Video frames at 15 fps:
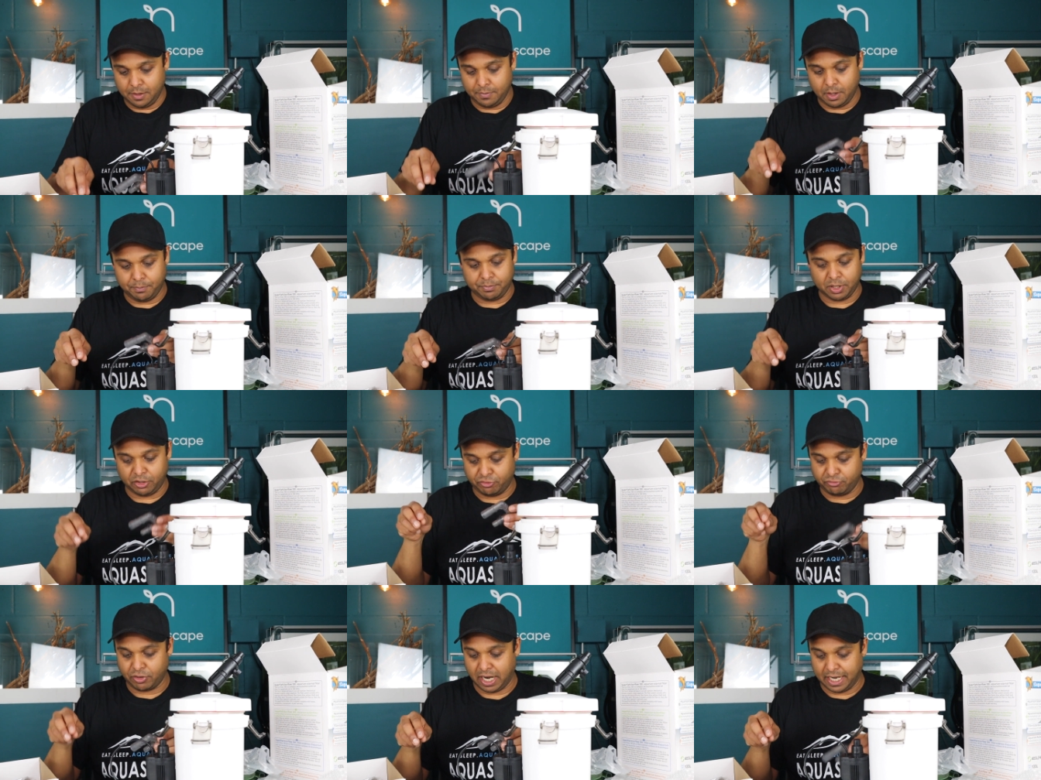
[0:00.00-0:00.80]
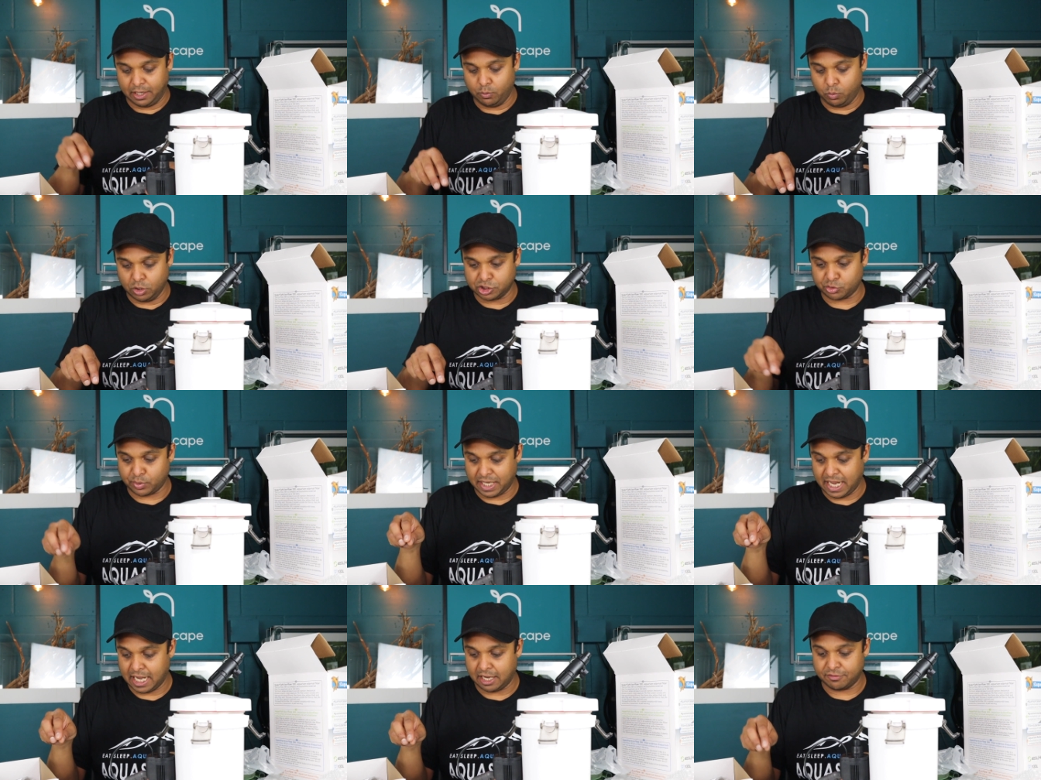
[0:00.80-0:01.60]
um, but right, what do
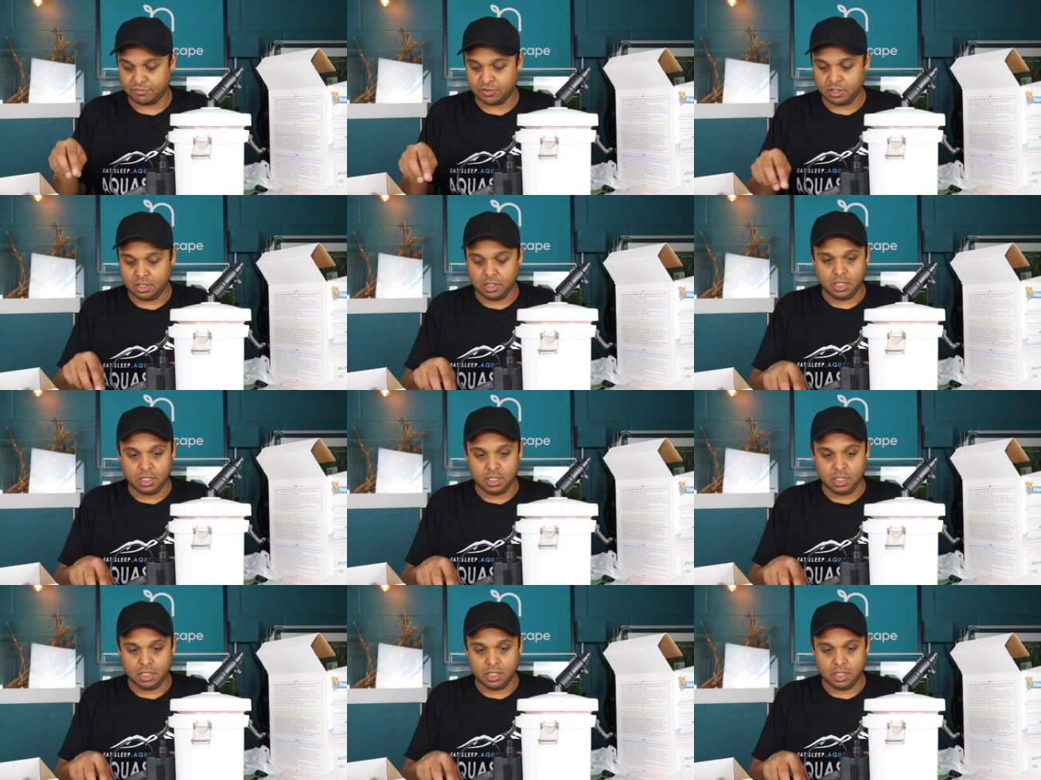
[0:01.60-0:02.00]
we have?